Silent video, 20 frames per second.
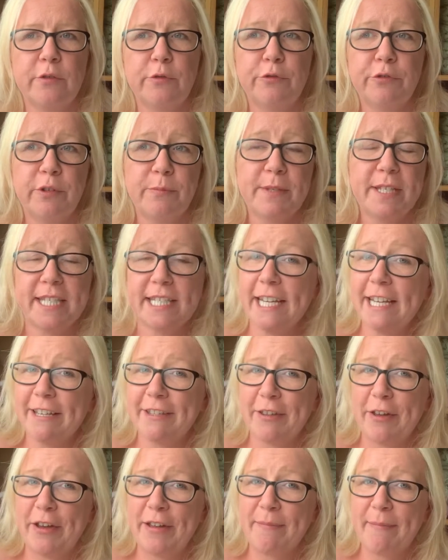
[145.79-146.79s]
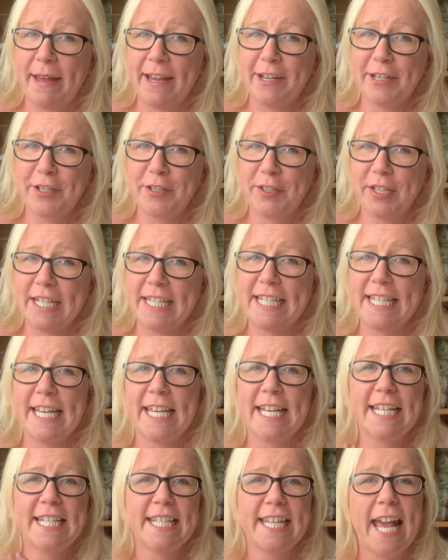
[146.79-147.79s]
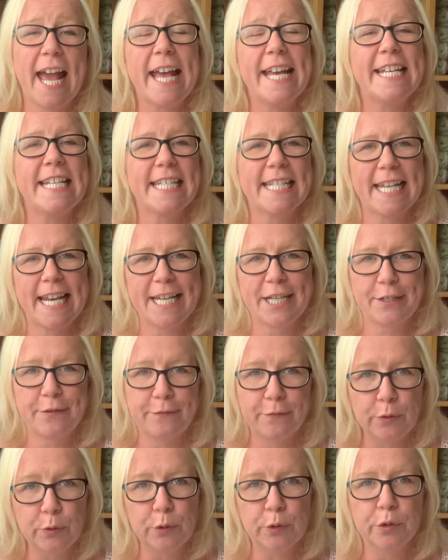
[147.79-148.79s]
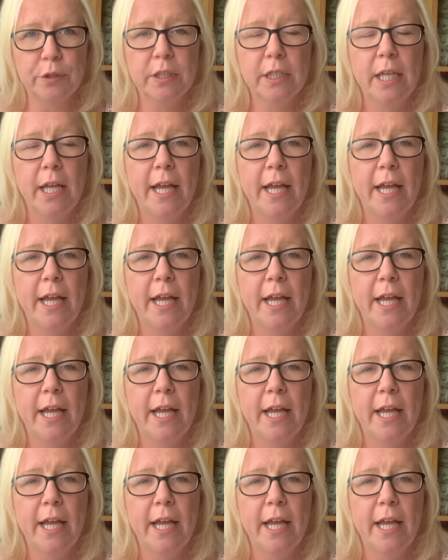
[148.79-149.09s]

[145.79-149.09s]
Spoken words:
or the mistake that I made, should I say, is the 8/4.